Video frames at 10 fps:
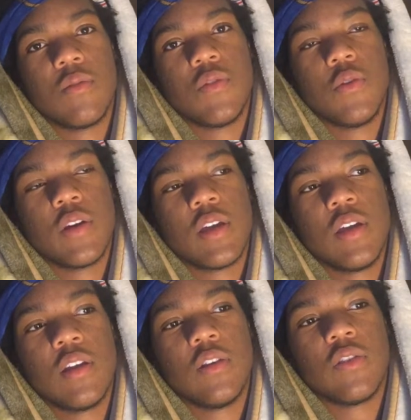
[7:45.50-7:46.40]
when you were a
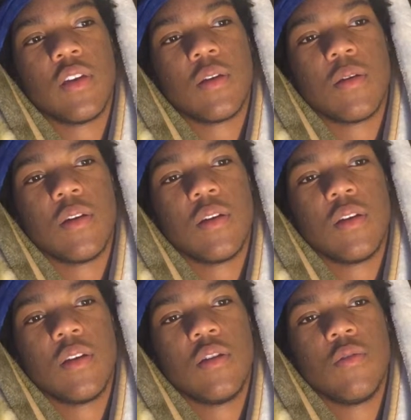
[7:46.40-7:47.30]
kid, it's like
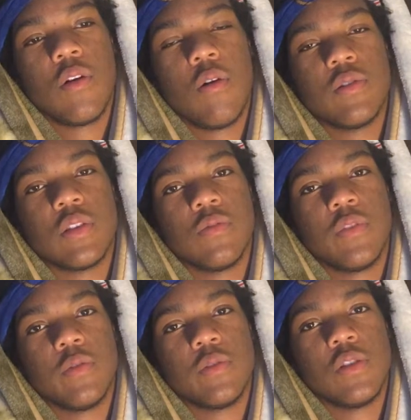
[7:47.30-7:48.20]
you were always
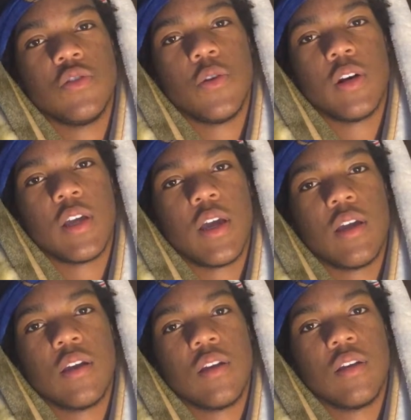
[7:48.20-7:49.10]
influenced to join a
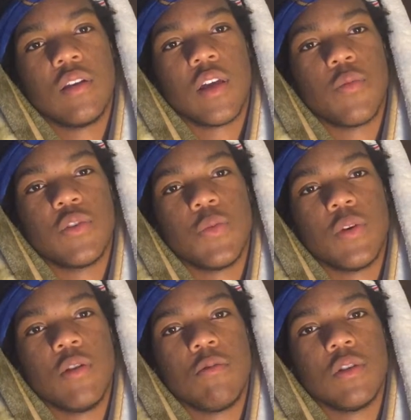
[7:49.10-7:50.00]
gang, like which
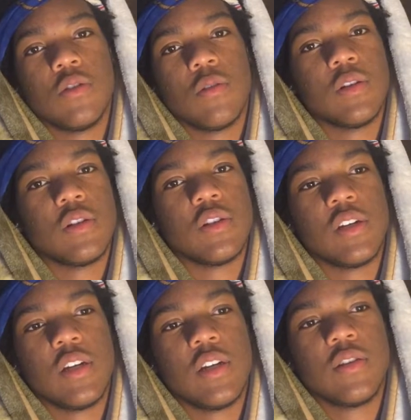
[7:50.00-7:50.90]
one you wanted to join and
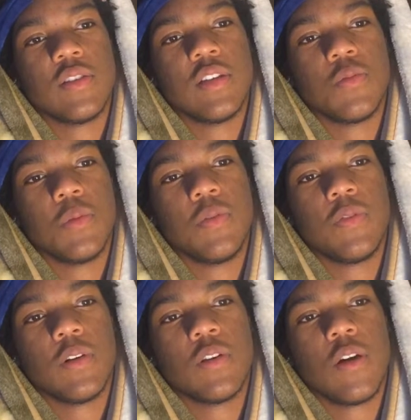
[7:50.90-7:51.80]
shit. And it's really
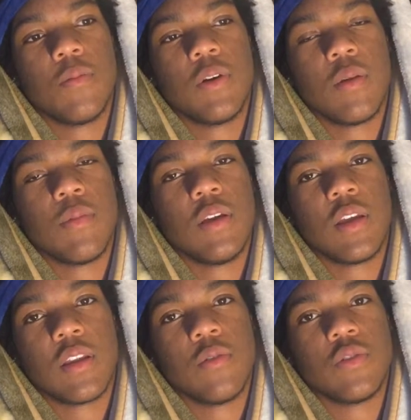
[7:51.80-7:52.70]
fucked up, but I mean
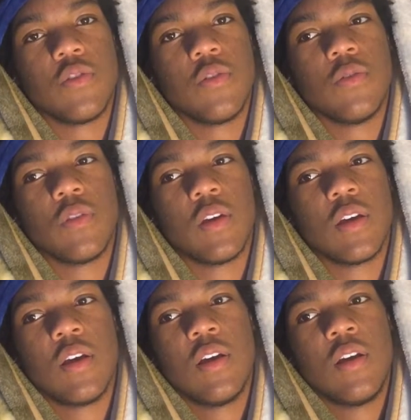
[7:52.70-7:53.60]
like that was the truth. Like
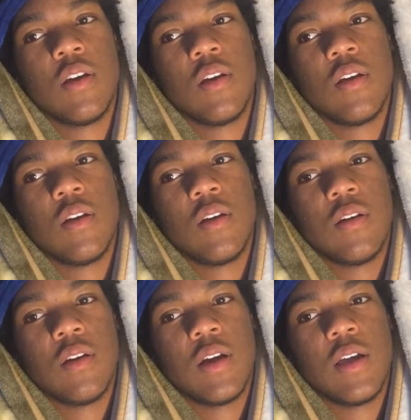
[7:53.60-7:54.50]

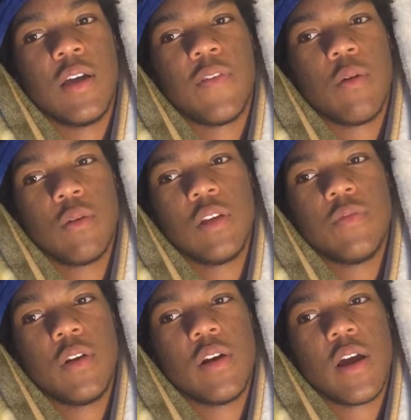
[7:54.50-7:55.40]
if I were to live
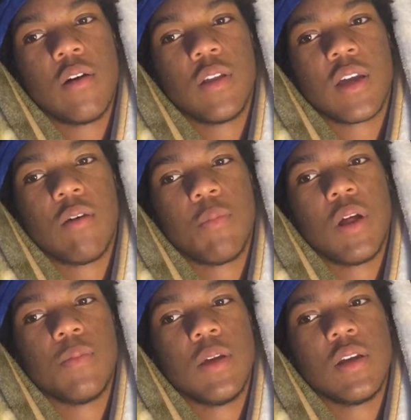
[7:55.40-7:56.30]
there now, like I would
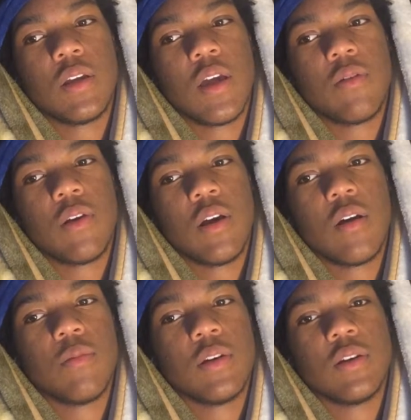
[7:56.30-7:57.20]
probably be in a gang right
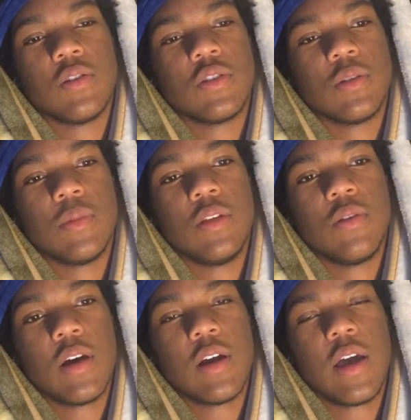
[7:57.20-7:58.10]
now, because I mean you
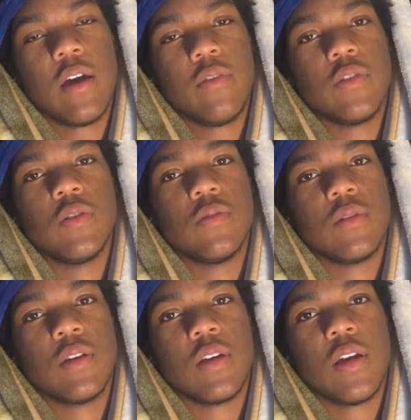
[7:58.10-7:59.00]
kind of have to
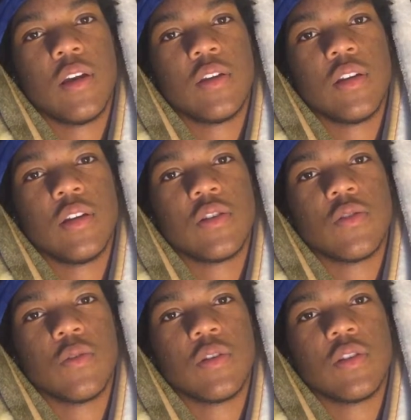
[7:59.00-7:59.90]
in a
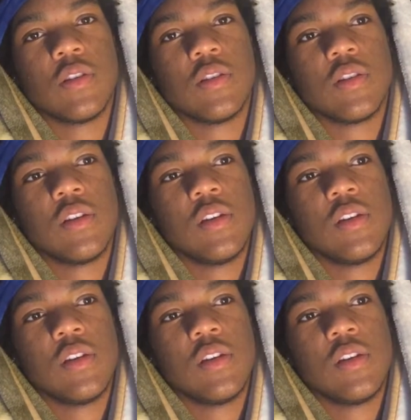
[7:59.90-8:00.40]
sort of sense,